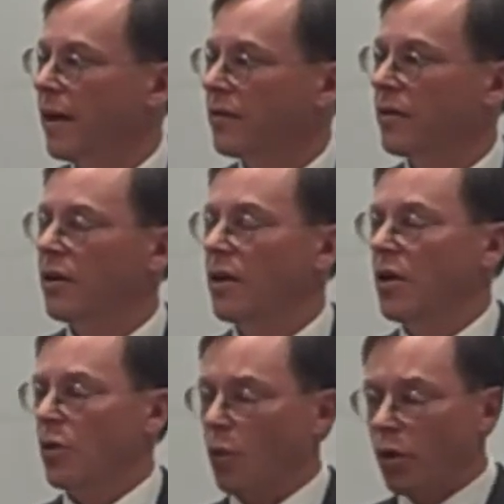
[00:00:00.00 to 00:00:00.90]
fact,
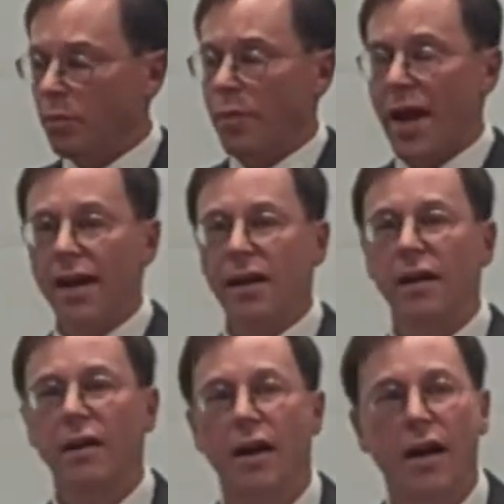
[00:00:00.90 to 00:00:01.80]
the World Bank,
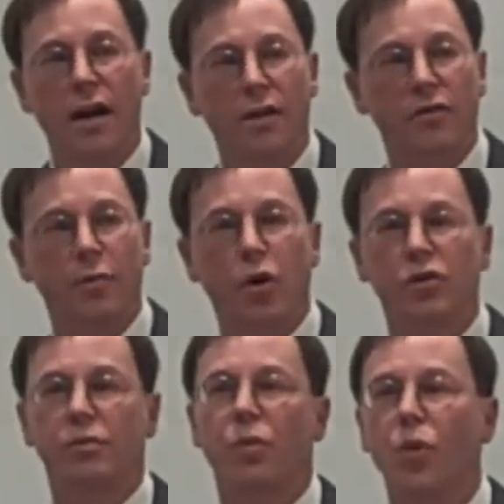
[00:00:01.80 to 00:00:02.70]
as the
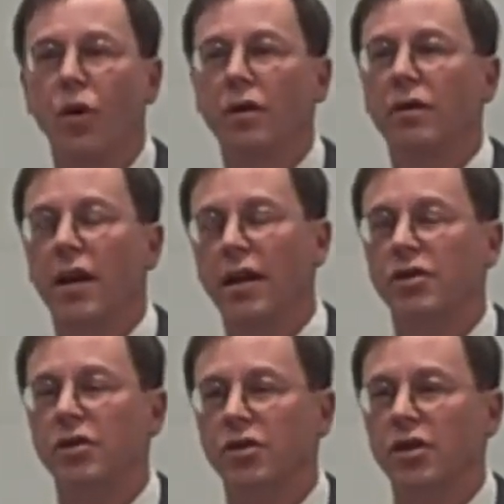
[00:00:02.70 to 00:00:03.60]
most important
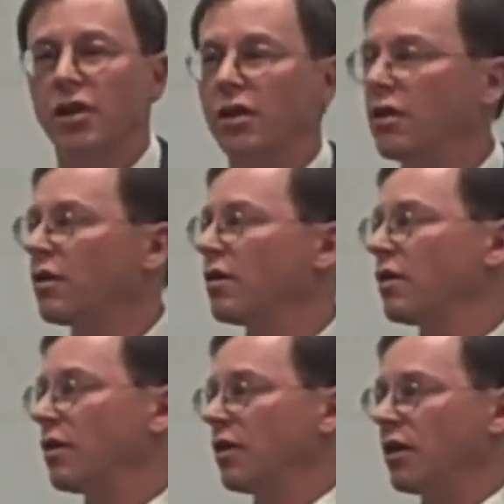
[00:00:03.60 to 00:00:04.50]
agency
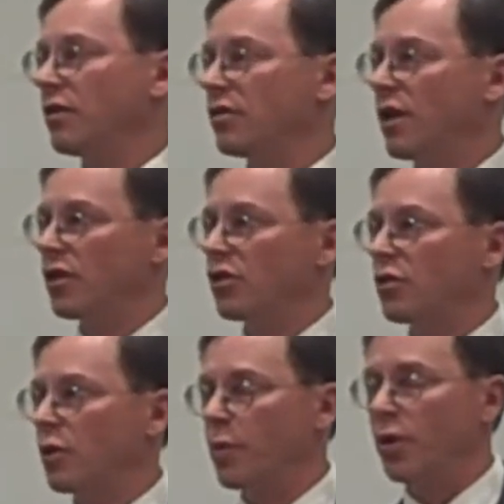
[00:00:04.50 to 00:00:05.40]
in the
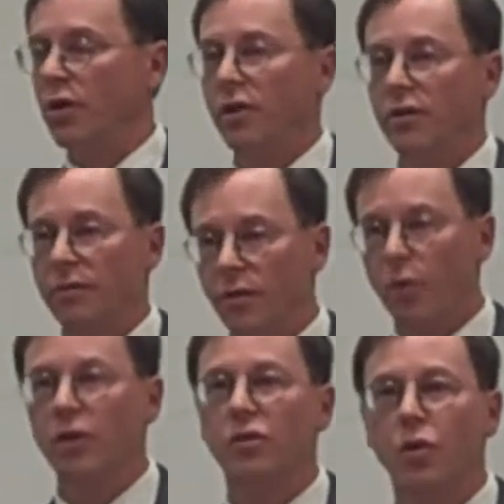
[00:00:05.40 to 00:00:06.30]
international community
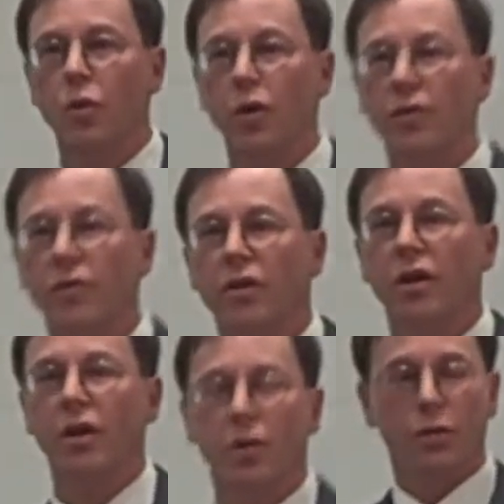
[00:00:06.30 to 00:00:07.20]
devoted towards
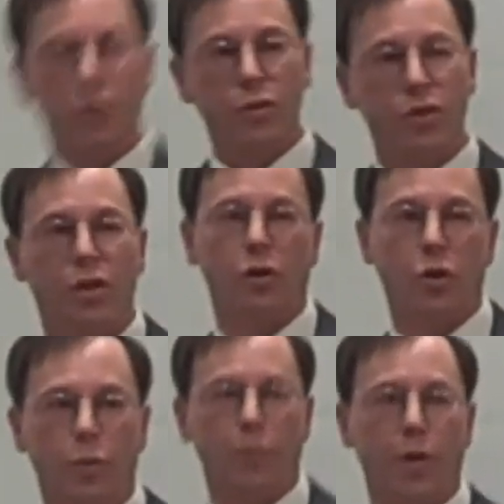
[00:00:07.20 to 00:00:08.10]
reducing
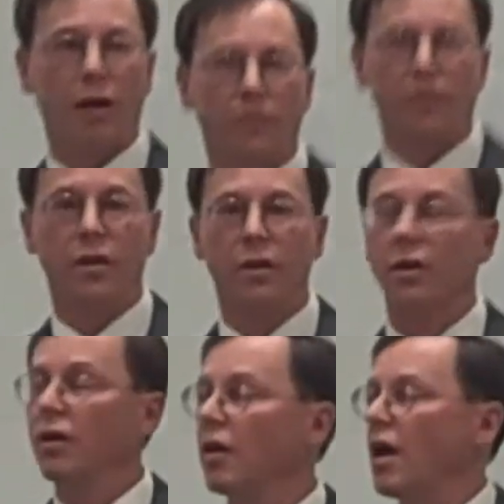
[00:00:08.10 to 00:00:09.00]
global poverty,
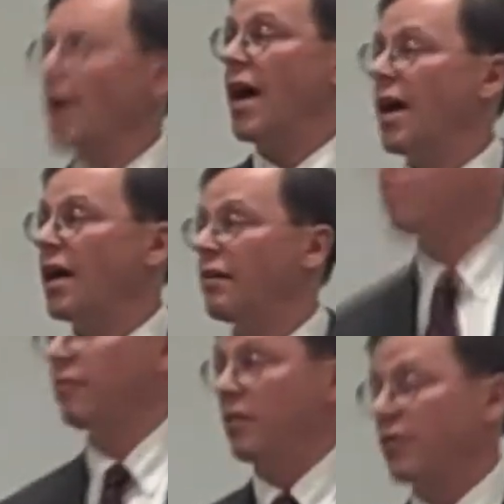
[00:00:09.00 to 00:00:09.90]
had
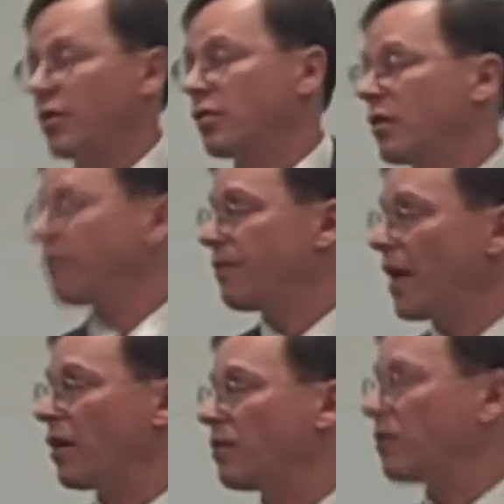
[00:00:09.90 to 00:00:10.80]
essentially
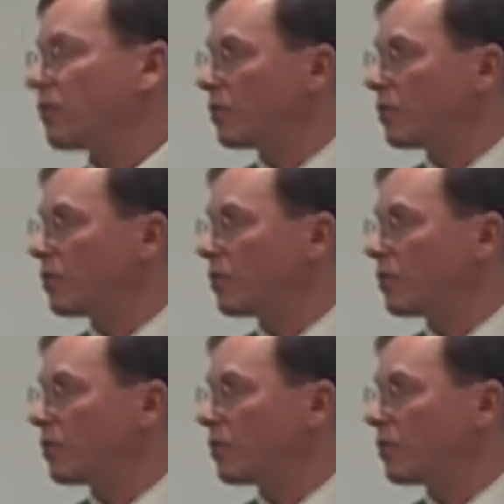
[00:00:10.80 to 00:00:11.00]
failed